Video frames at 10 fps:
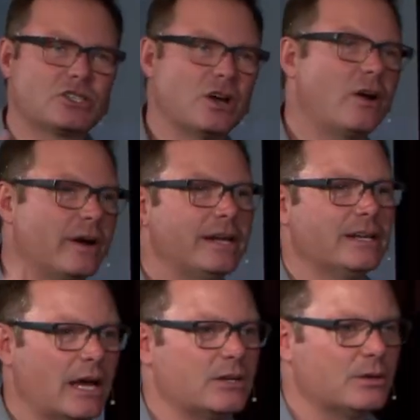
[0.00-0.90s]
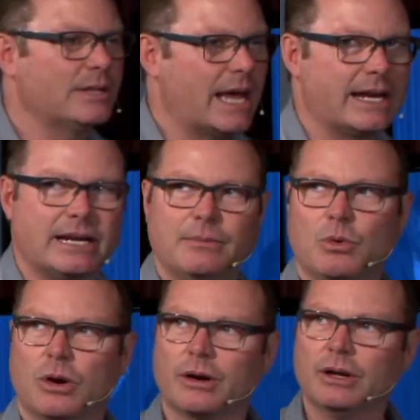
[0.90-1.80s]
sorry, not doing that
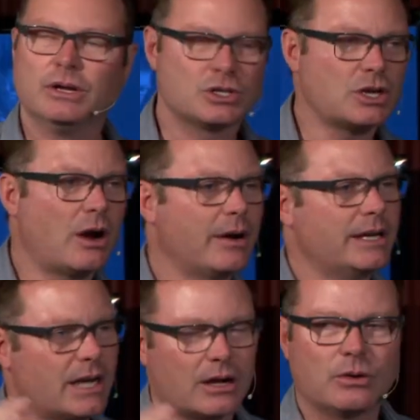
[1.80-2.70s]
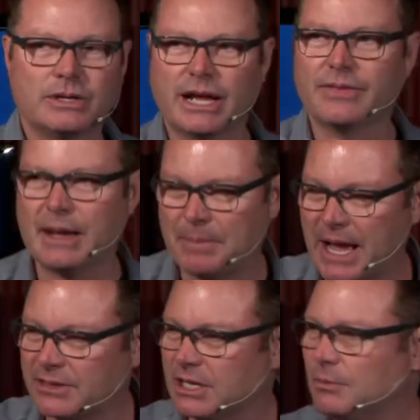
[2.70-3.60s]
anymore. Sorry, not going down that
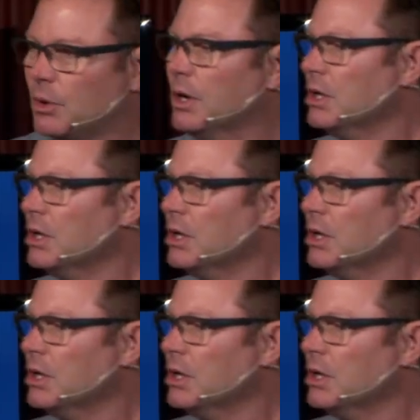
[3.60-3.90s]
path anymore.